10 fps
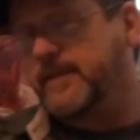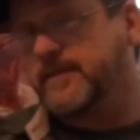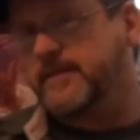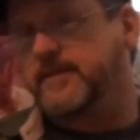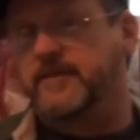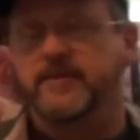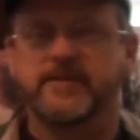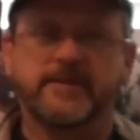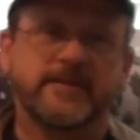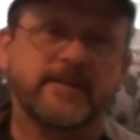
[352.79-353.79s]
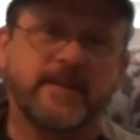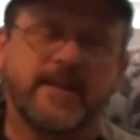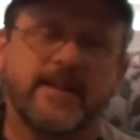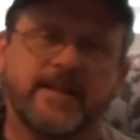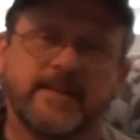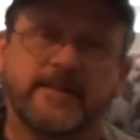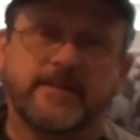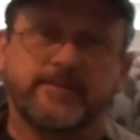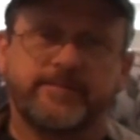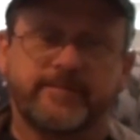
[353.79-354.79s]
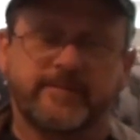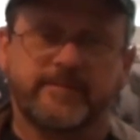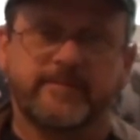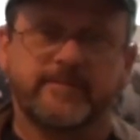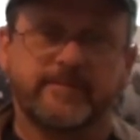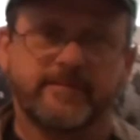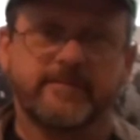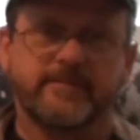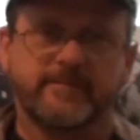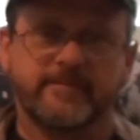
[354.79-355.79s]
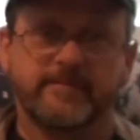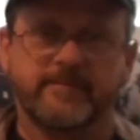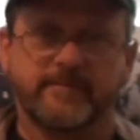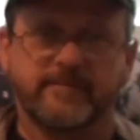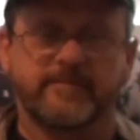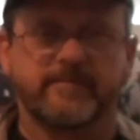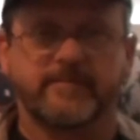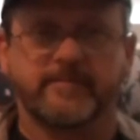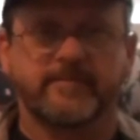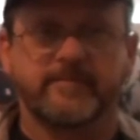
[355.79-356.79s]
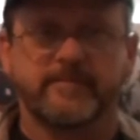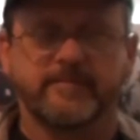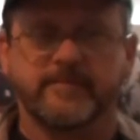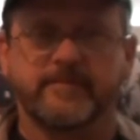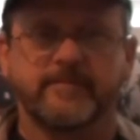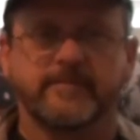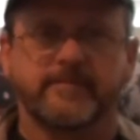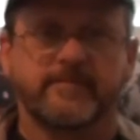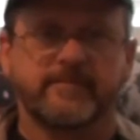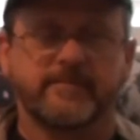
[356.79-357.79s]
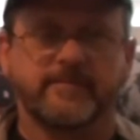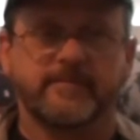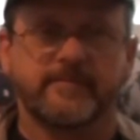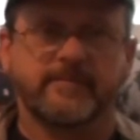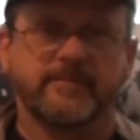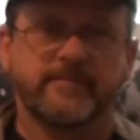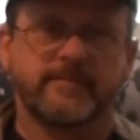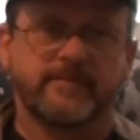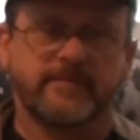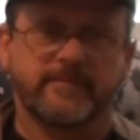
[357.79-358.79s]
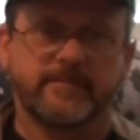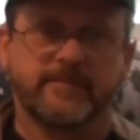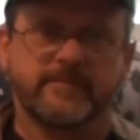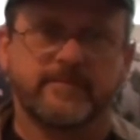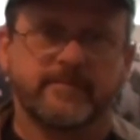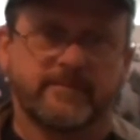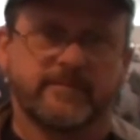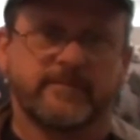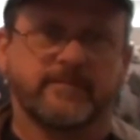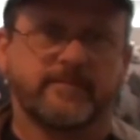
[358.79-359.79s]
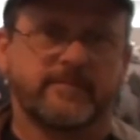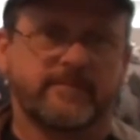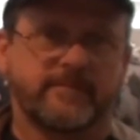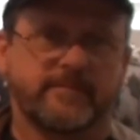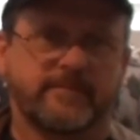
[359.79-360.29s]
The person shown says nothing.